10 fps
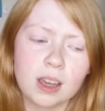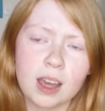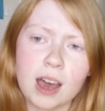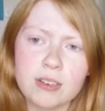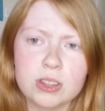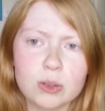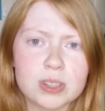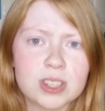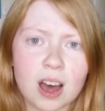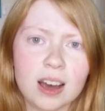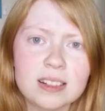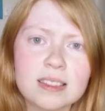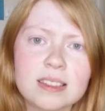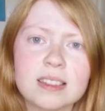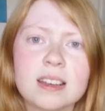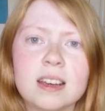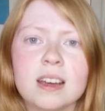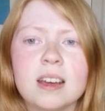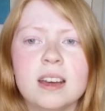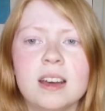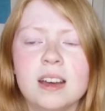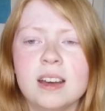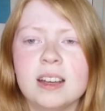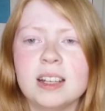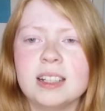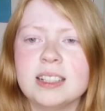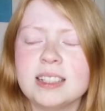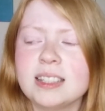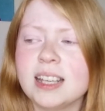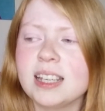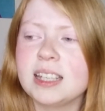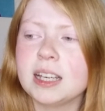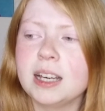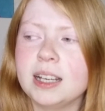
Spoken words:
having those thoughts. It's like